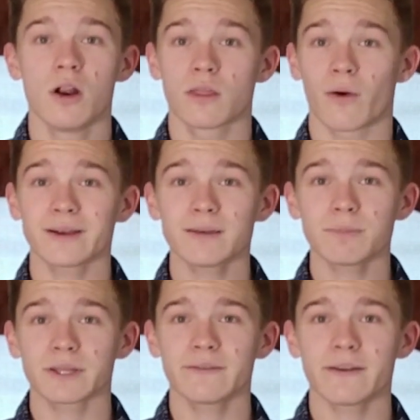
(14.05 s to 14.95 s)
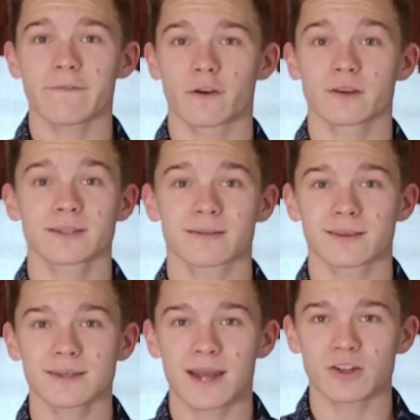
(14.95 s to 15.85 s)
Though I didn't believe it at first,
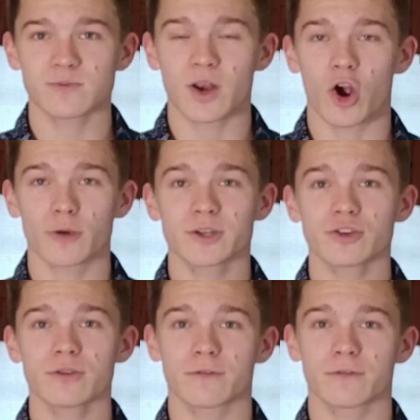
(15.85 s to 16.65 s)
this announcement harbingered